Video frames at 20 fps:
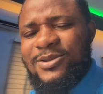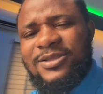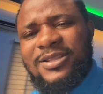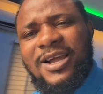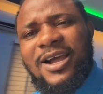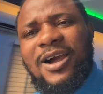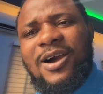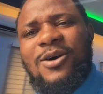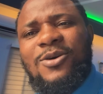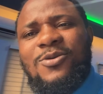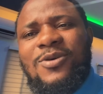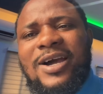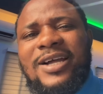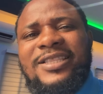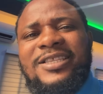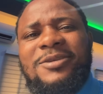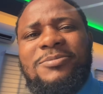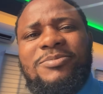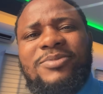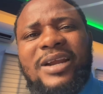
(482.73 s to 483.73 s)
Now you
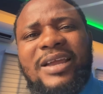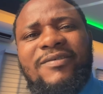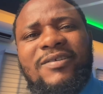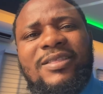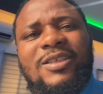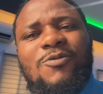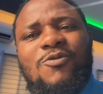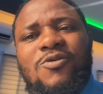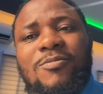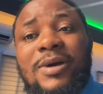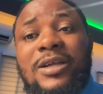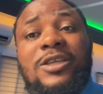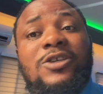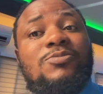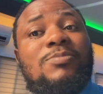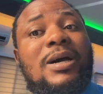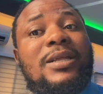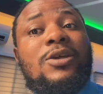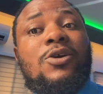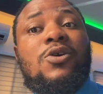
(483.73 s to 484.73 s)
are depriving a woman.
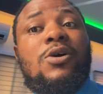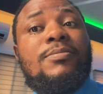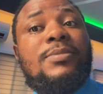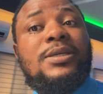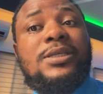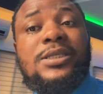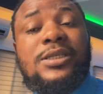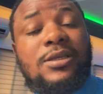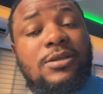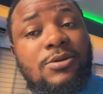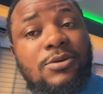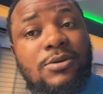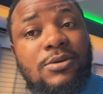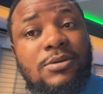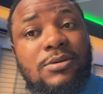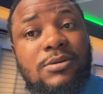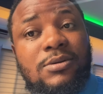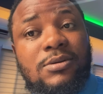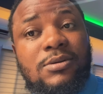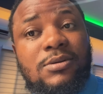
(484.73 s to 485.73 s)
This man is committing sin. Oh.
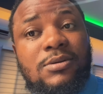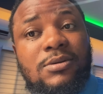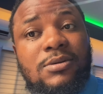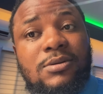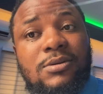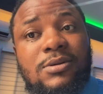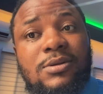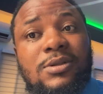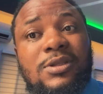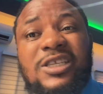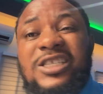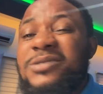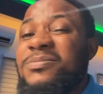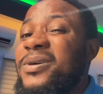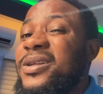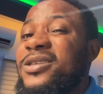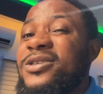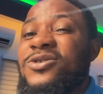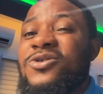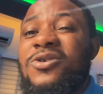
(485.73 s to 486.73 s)
This
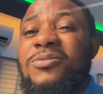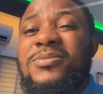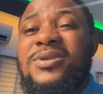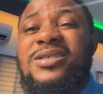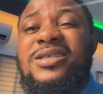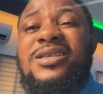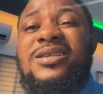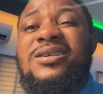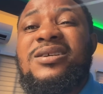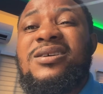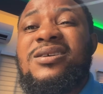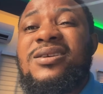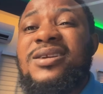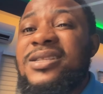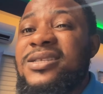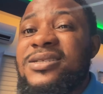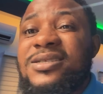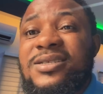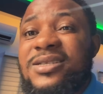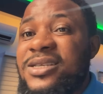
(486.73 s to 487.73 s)
man is committing
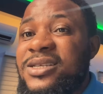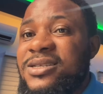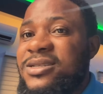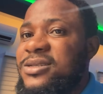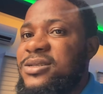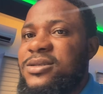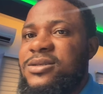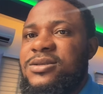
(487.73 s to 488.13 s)
great sin.